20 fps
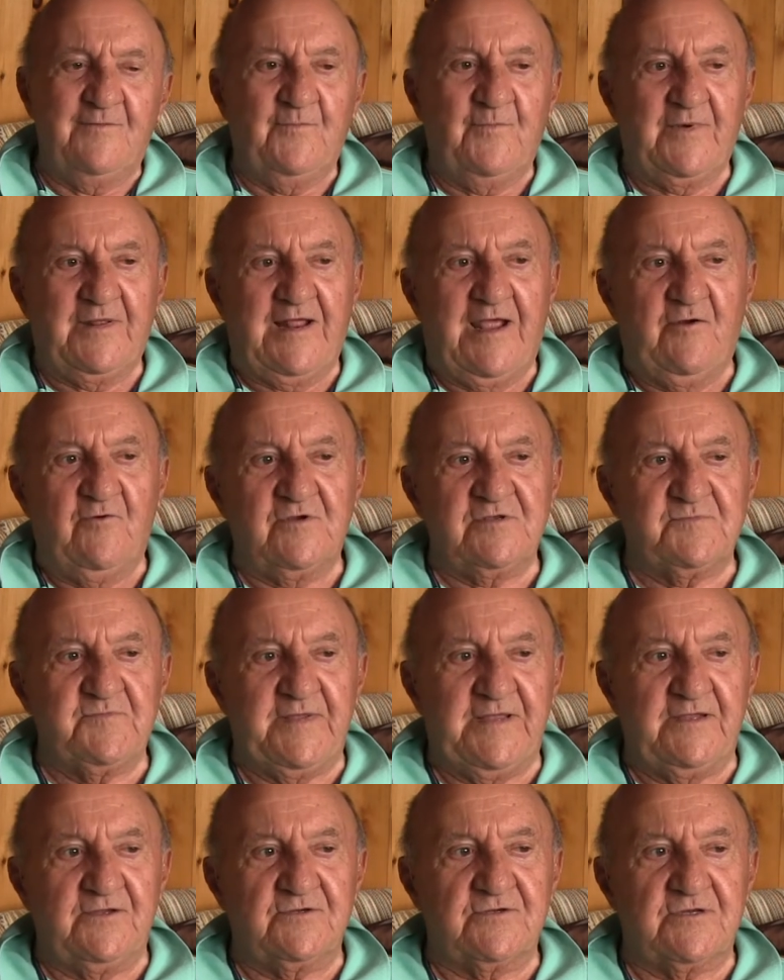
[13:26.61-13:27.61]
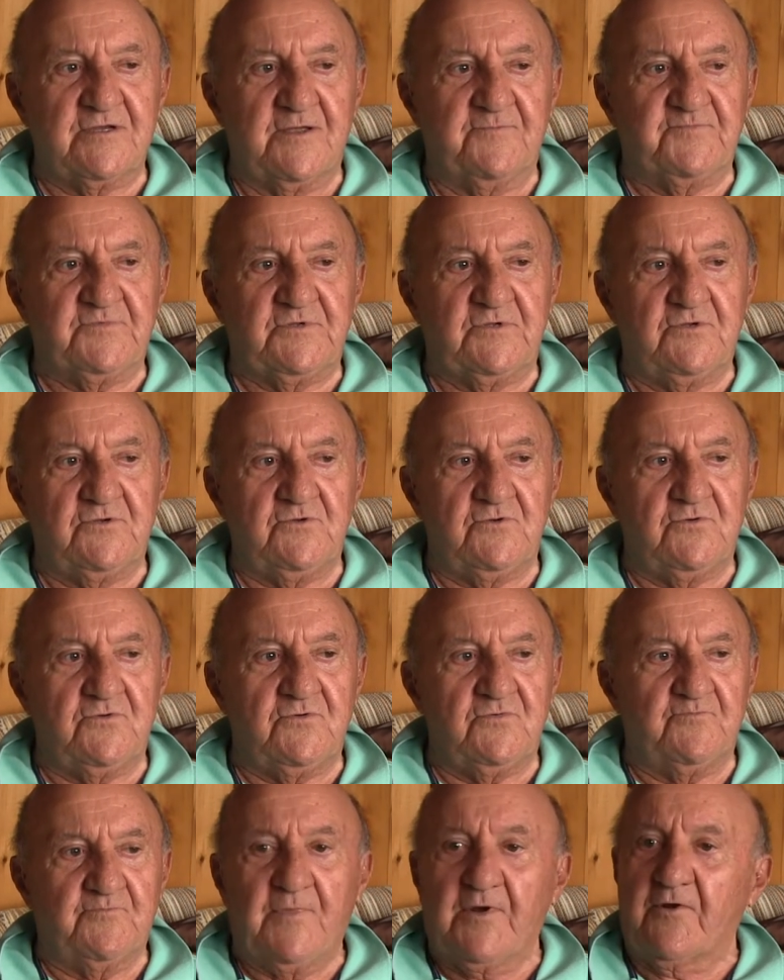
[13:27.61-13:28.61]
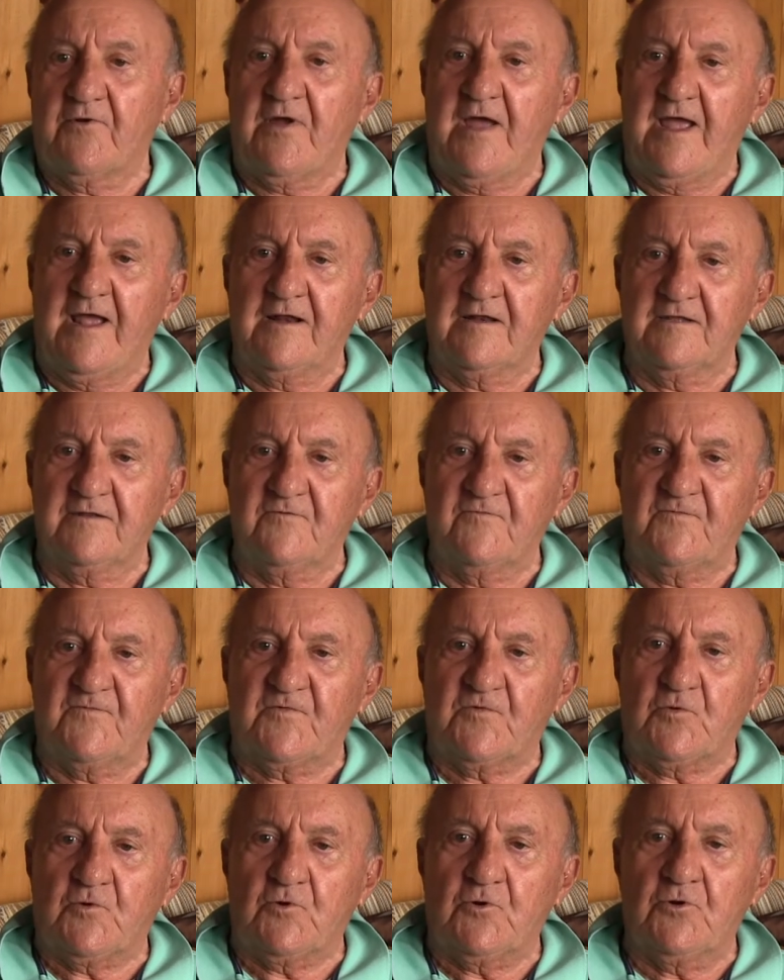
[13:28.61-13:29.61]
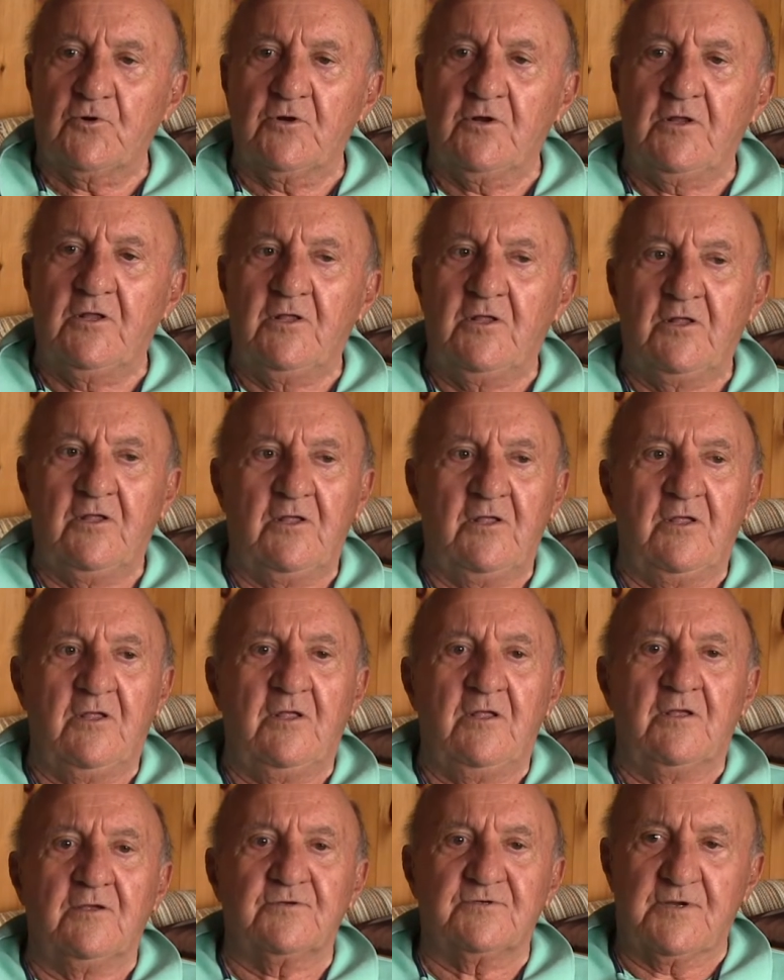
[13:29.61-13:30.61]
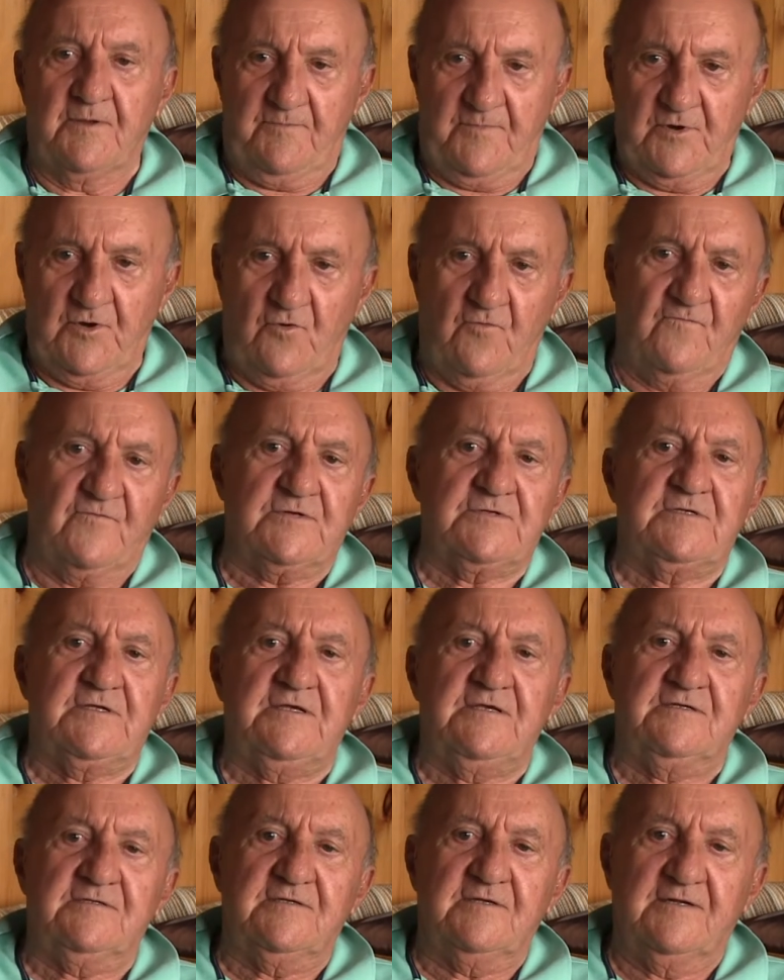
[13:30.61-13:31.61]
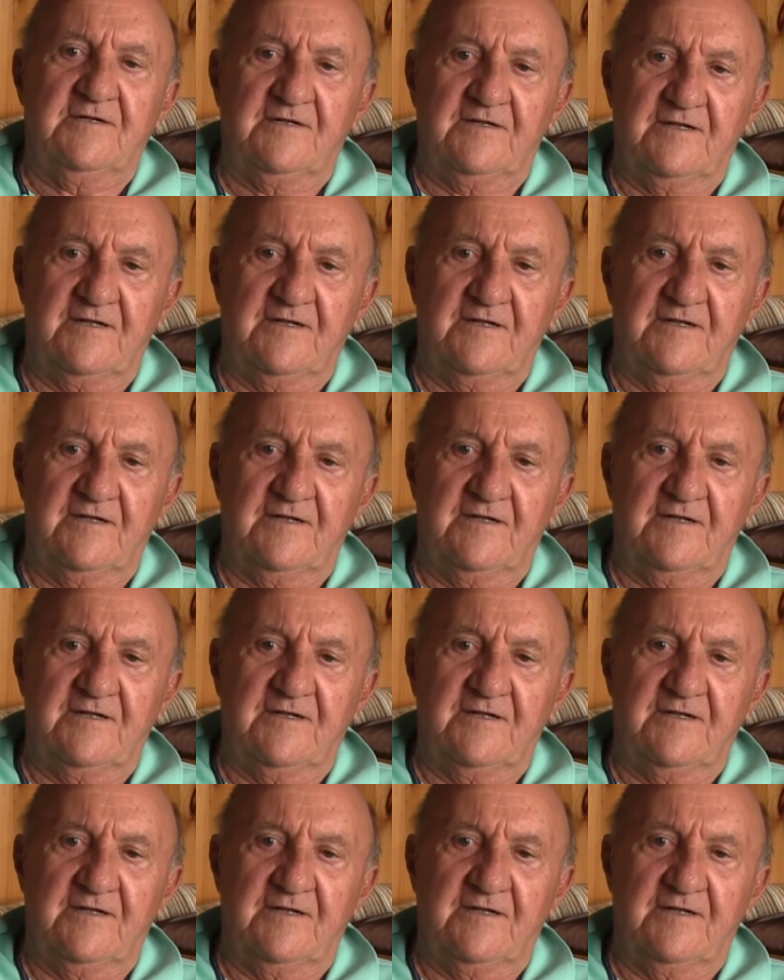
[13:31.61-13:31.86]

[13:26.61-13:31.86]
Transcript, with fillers: But I was being shipped to Mare Island for shipment overseas. Uh,